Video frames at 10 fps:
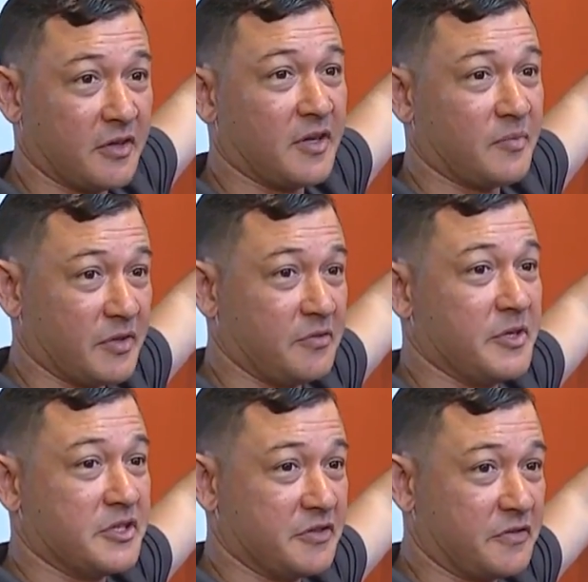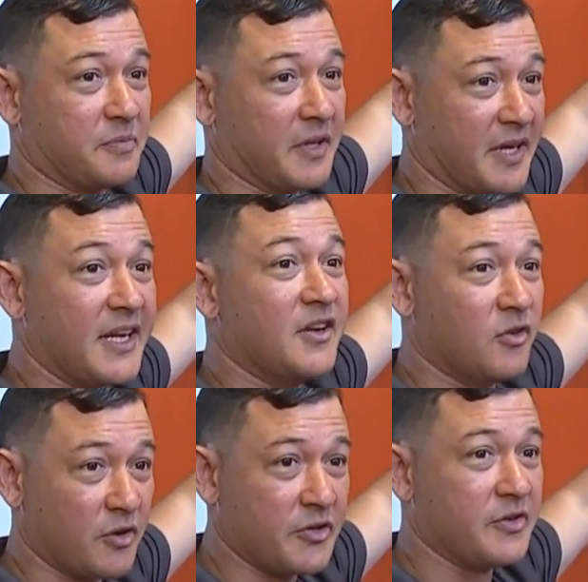looking Mitsubishi split
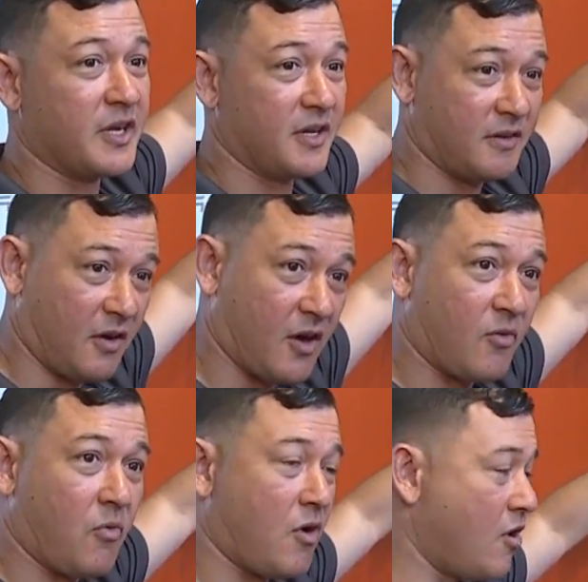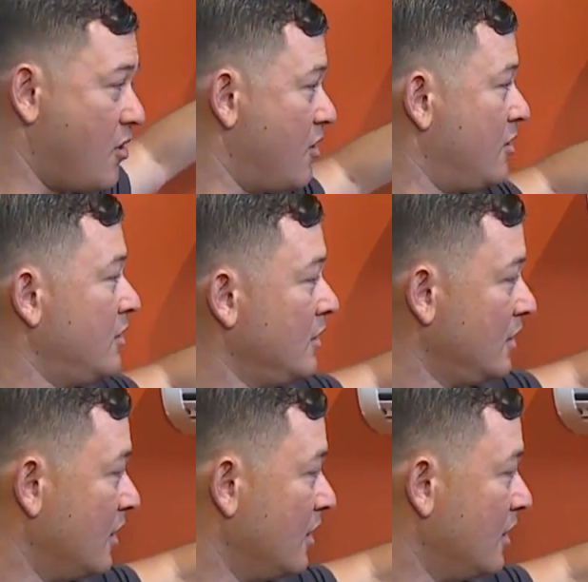indoor unit on a wall.